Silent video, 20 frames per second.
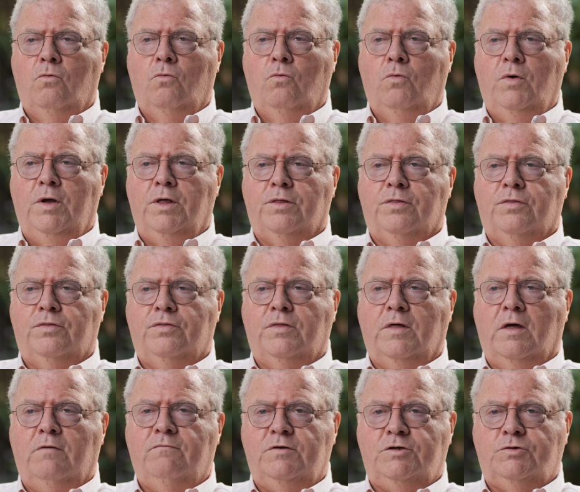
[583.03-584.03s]
with
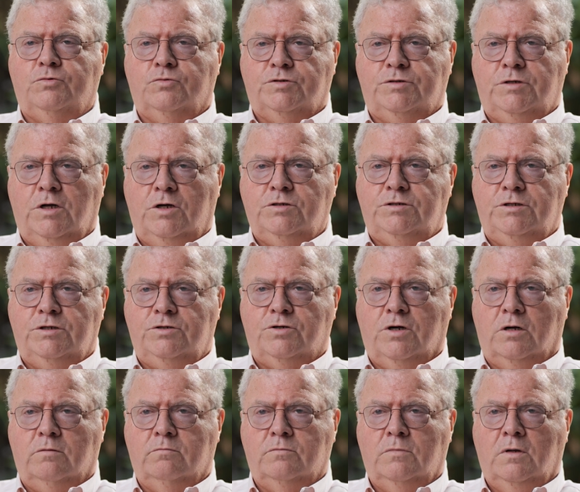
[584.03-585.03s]
uh, visual snow
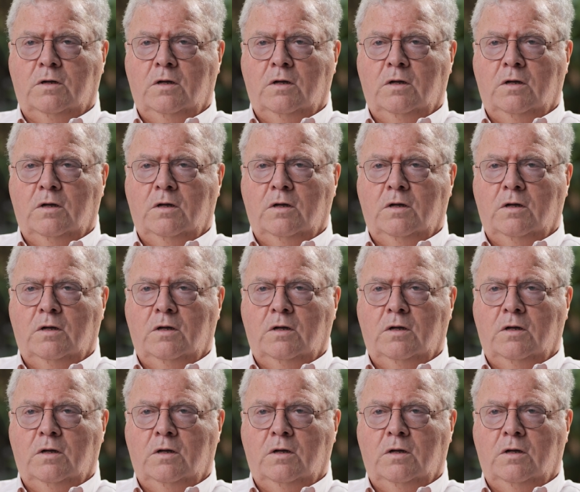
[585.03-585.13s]
syndrome.